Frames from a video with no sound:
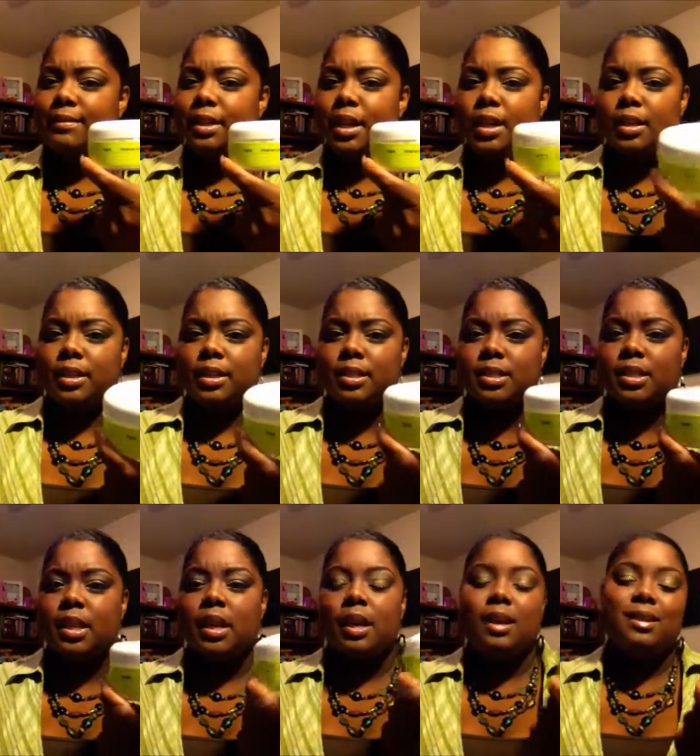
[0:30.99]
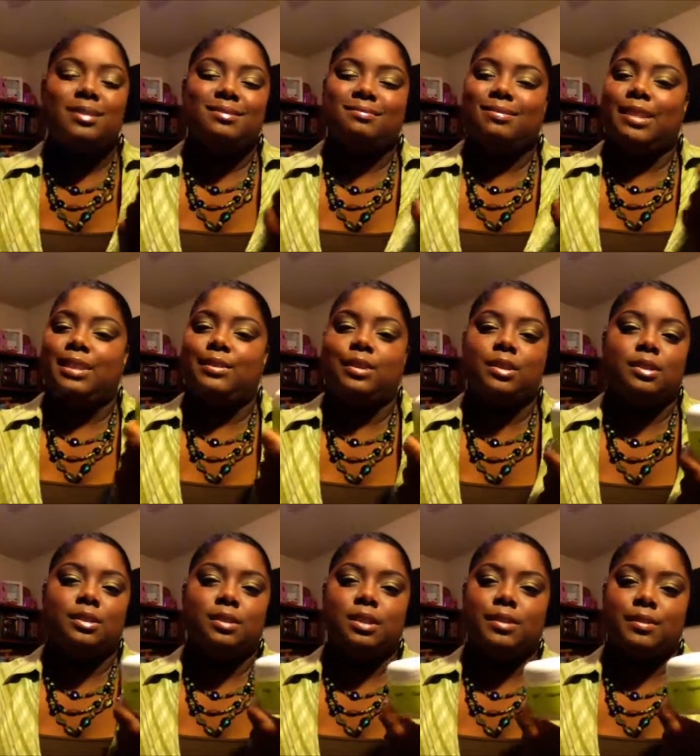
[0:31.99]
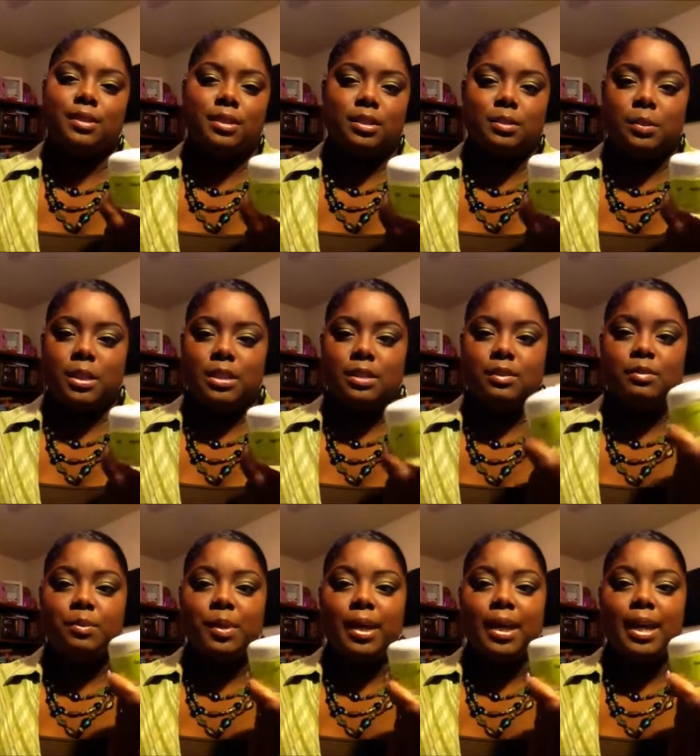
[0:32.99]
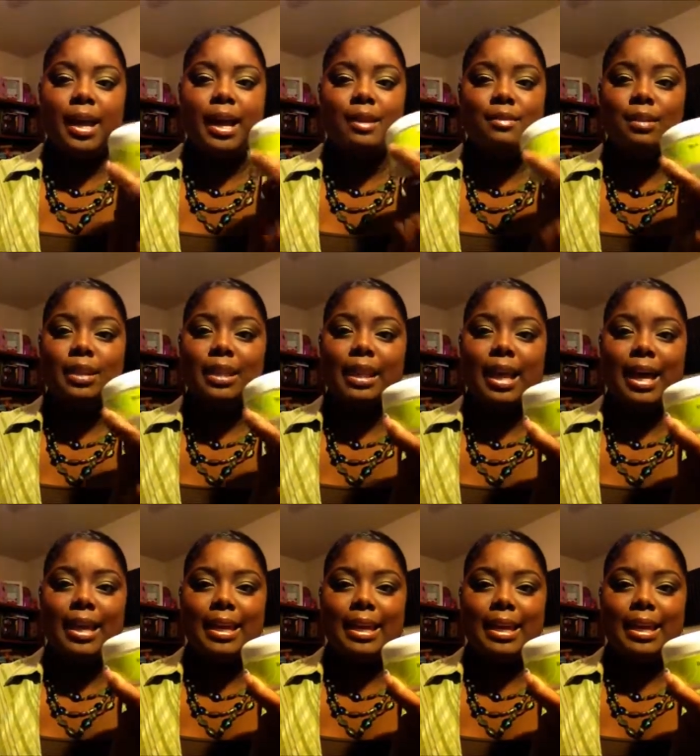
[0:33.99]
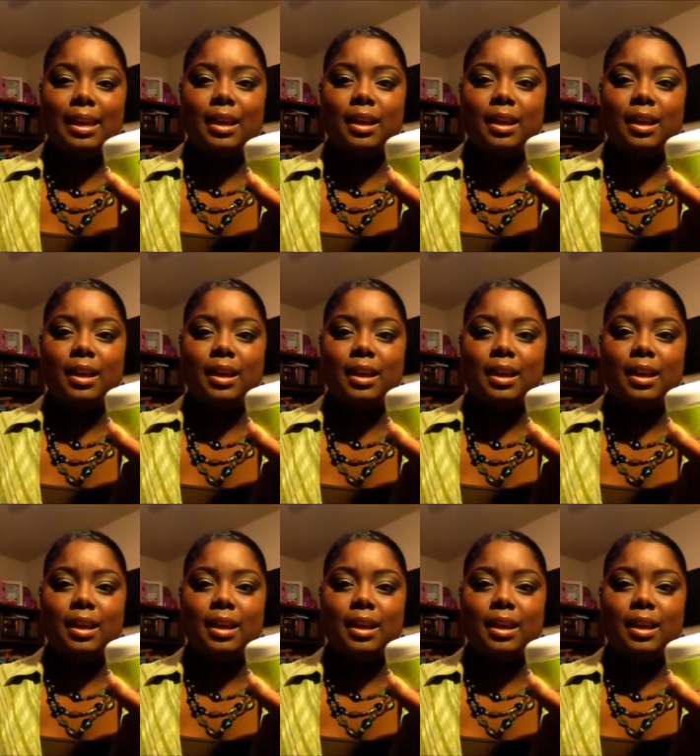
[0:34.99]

DevaCurl stuff is expensive, but I really like it.